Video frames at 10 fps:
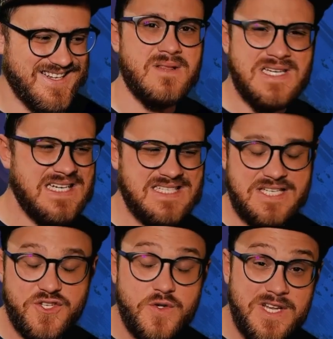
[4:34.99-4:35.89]
Like I
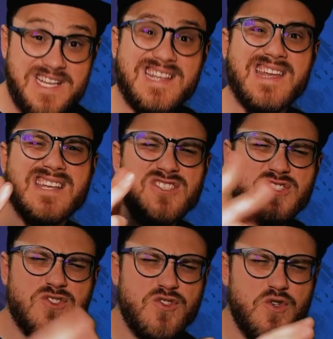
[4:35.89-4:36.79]
said, you can get
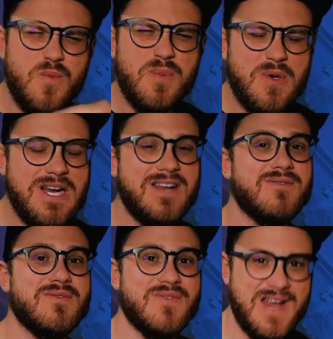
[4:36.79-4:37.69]
super
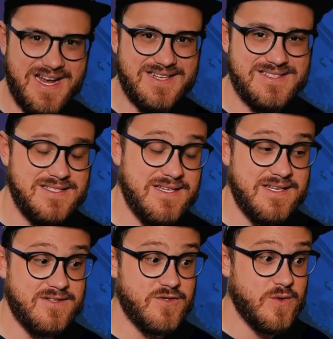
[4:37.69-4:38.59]
advanced
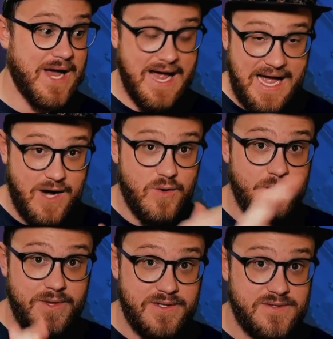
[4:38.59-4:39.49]
into how
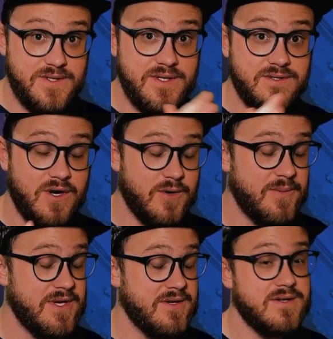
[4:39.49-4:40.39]
these things are
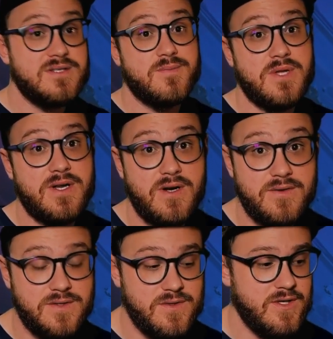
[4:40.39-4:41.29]
being displayed
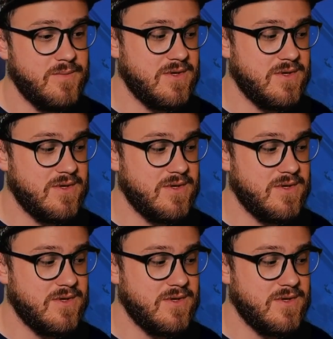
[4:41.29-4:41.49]
on the screen,